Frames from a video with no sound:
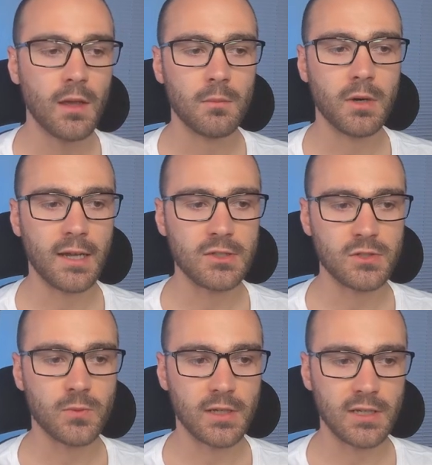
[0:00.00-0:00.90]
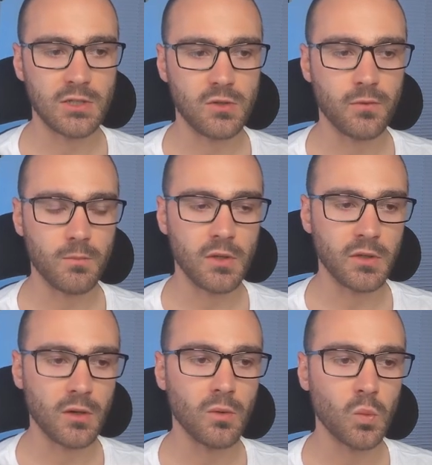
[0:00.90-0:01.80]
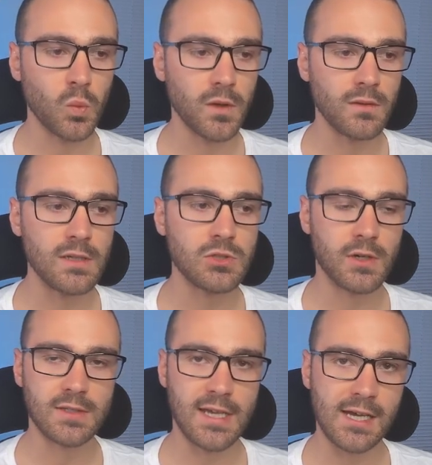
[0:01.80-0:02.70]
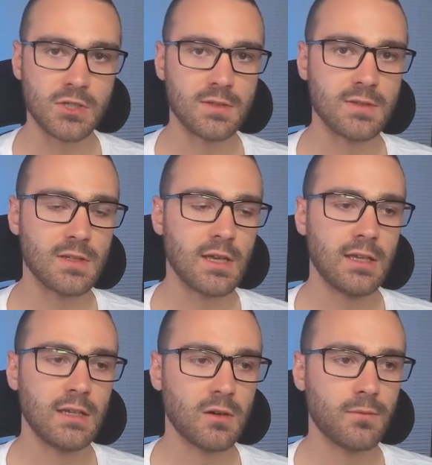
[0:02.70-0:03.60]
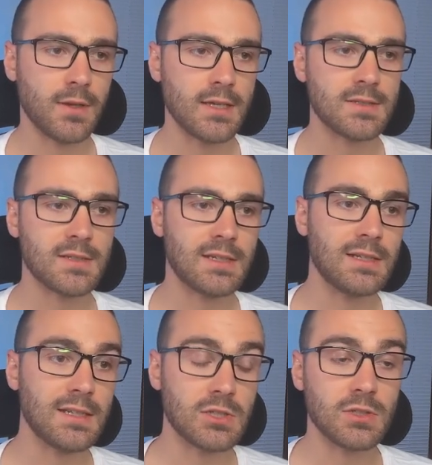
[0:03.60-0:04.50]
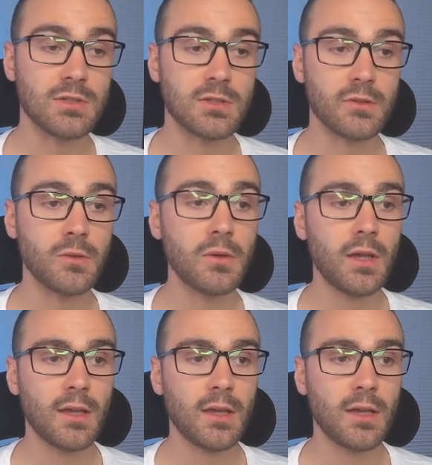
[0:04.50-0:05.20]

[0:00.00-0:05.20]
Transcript: But I just want to get you familiar with the transactions interface in addition to